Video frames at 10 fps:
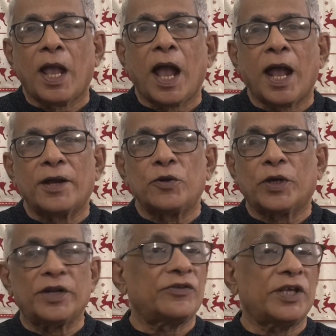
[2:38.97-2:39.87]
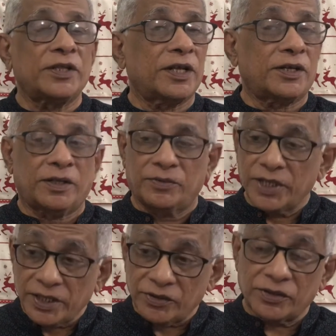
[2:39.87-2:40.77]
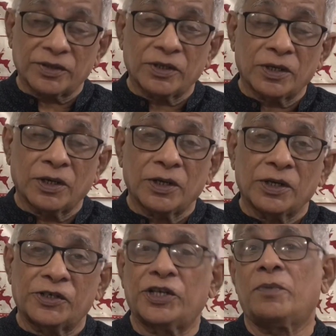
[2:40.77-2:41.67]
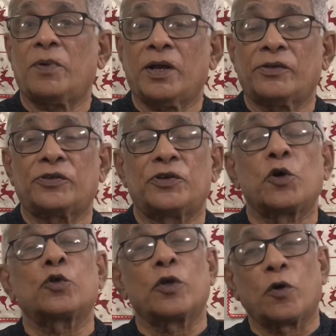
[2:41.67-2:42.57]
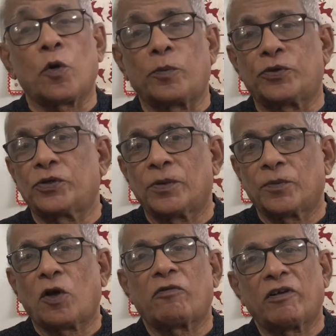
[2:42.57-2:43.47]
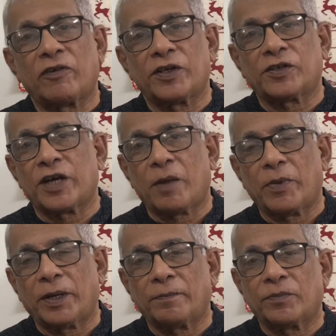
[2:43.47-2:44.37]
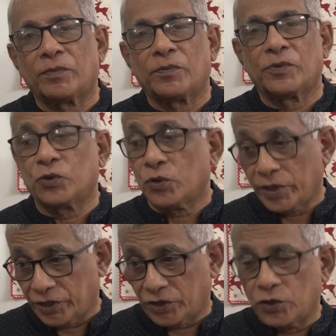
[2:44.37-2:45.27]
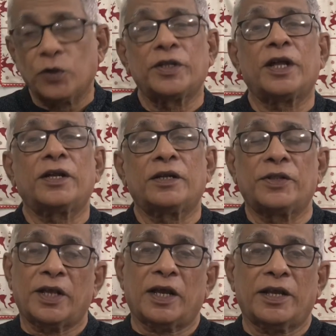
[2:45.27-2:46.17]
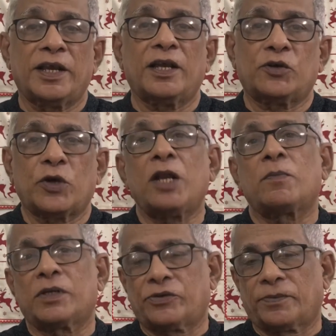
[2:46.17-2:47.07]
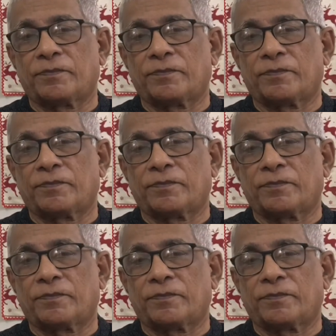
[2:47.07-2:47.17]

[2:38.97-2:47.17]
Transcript: And you can say that these Sherpas know the ropes of Everest climbing. So it's good that they are here to help us.